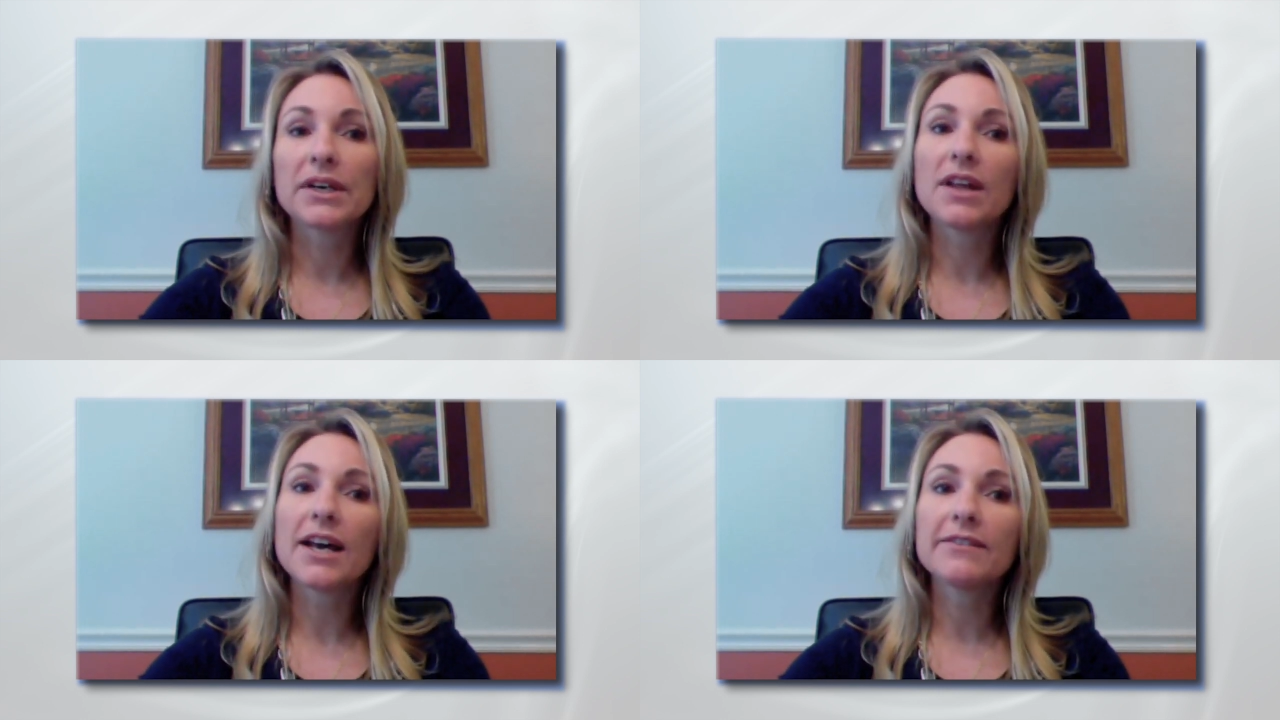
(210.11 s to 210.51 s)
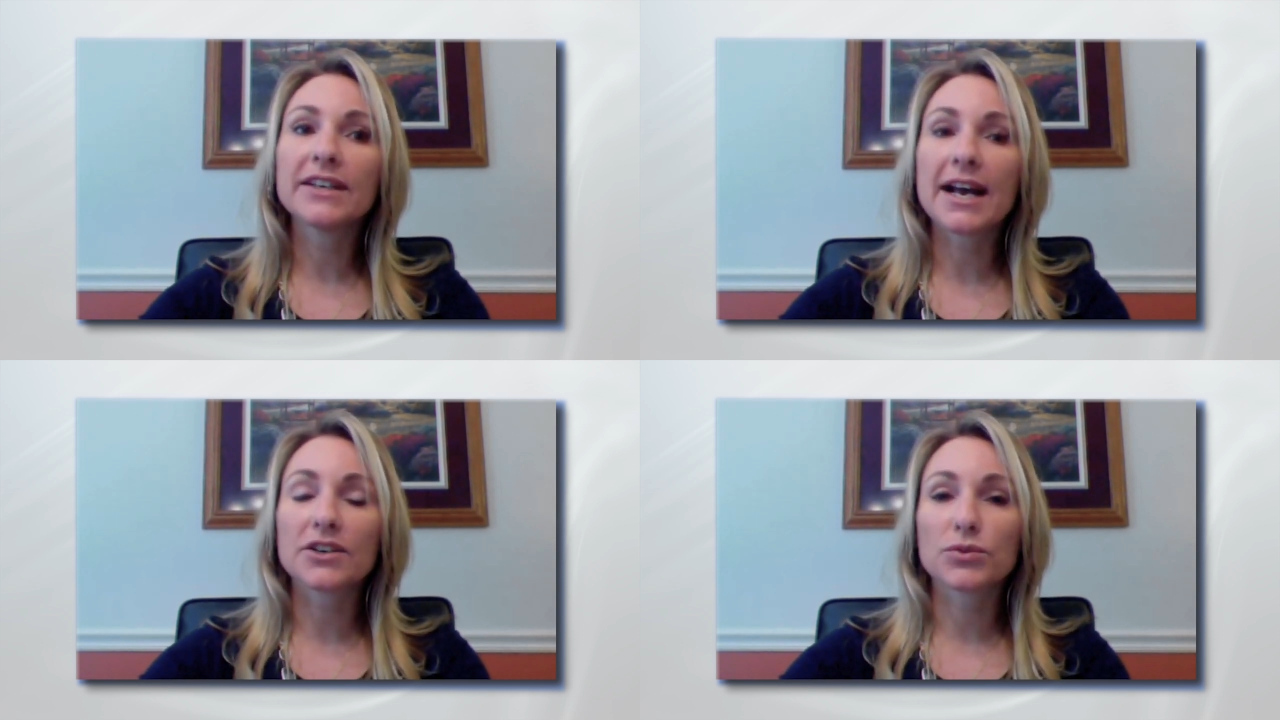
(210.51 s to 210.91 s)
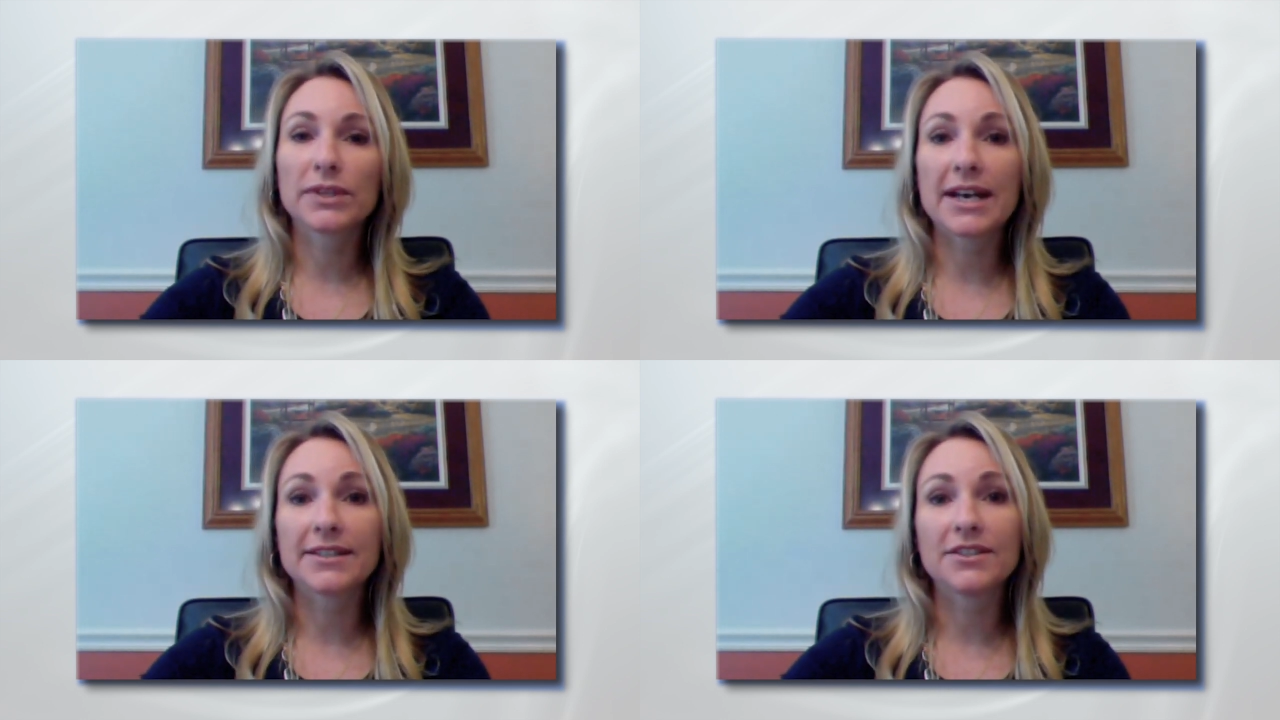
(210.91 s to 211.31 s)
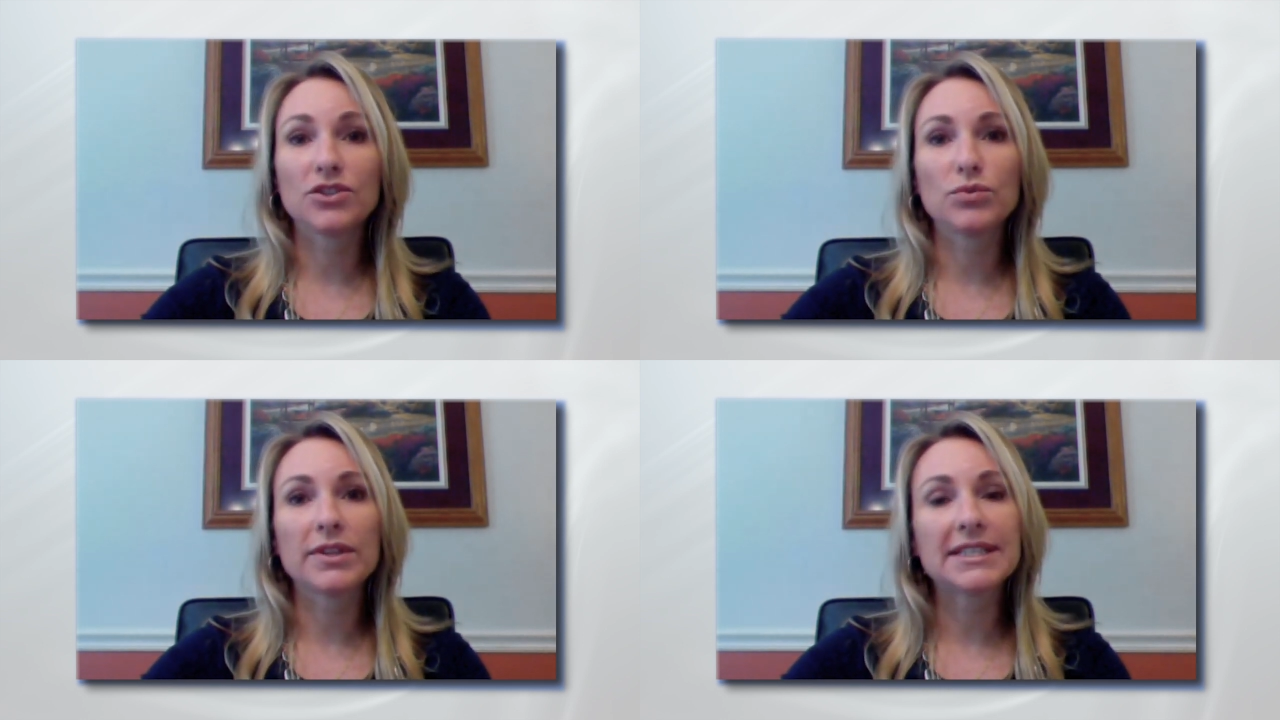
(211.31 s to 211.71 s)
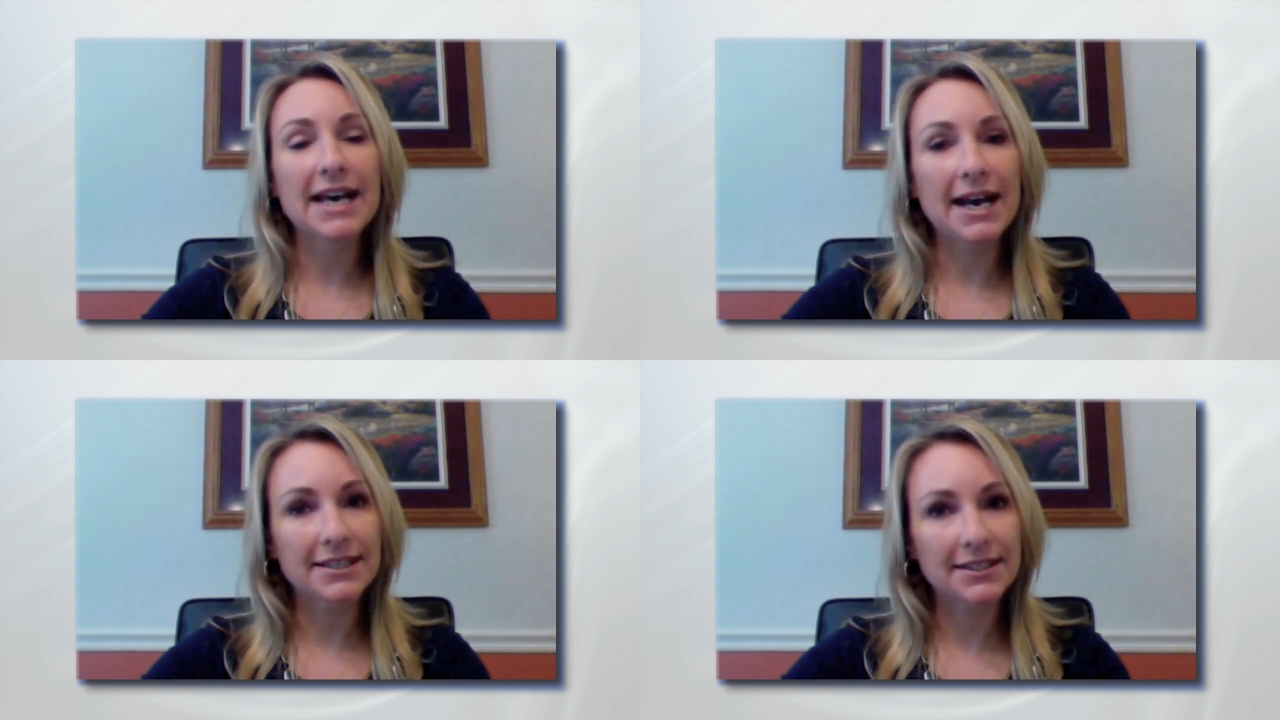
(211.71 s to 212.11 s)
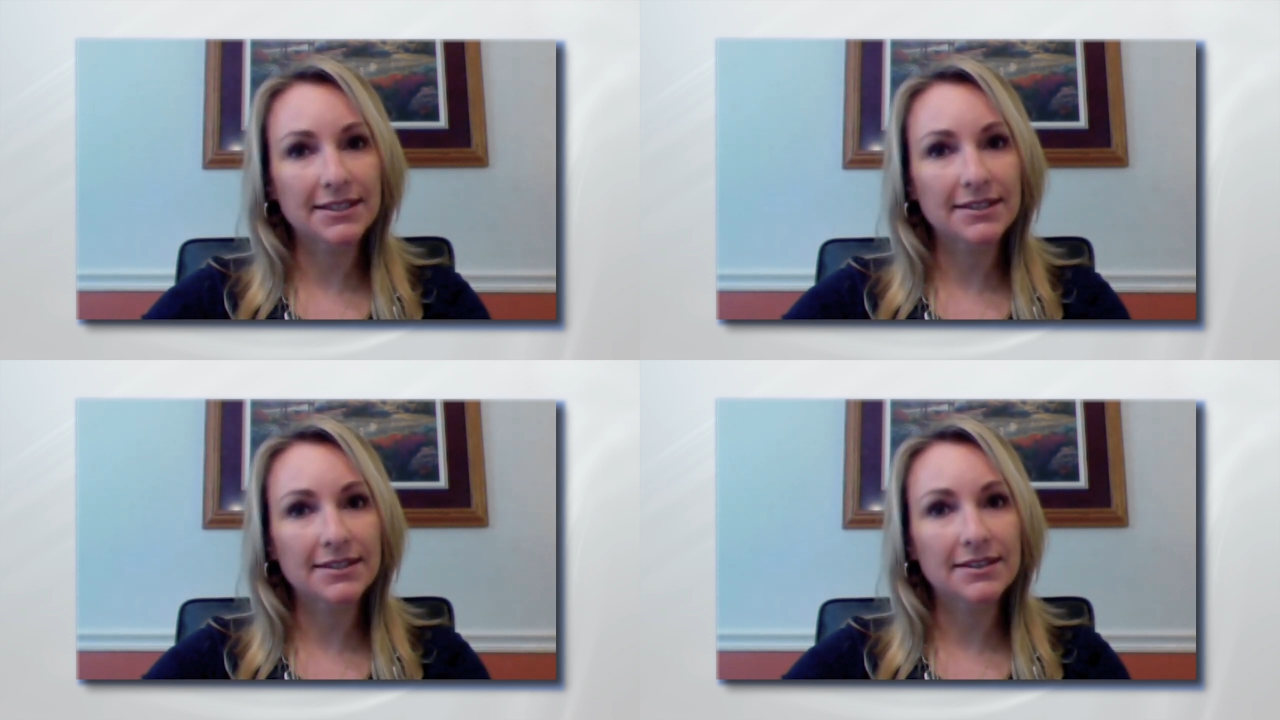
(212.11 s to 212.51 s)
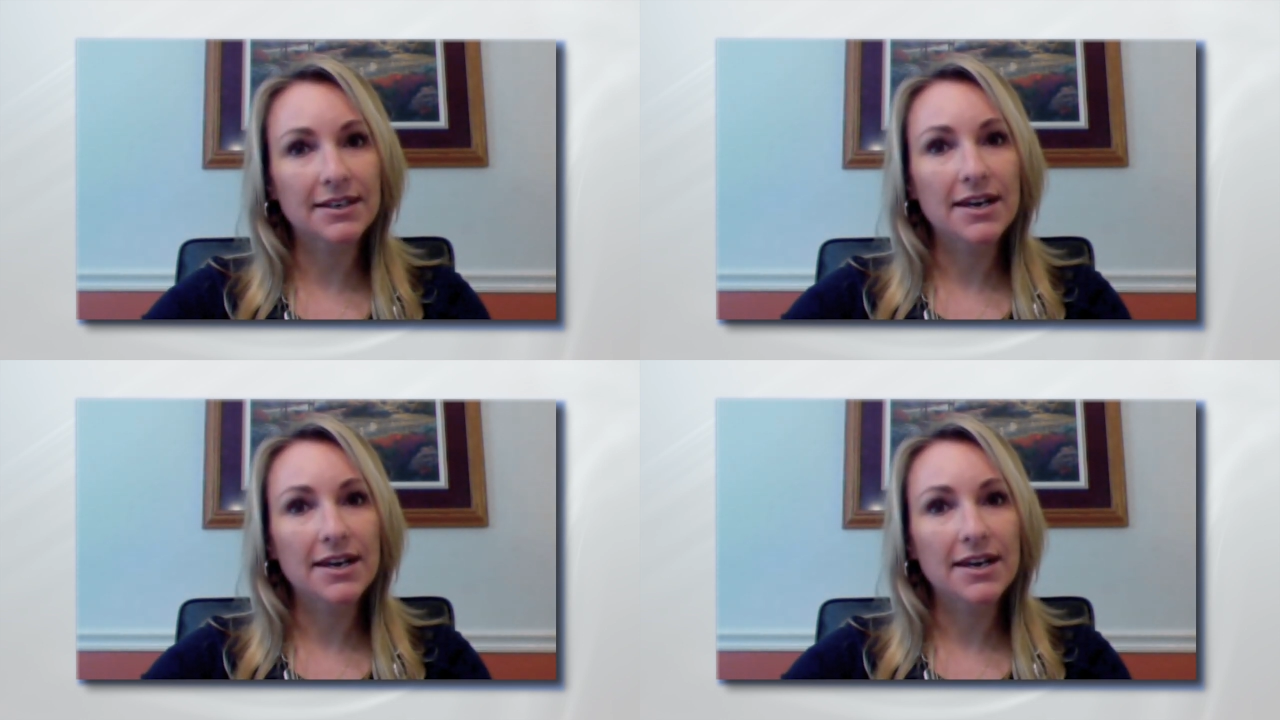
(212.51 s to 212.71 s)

but a lot of it actually has to do with taxes.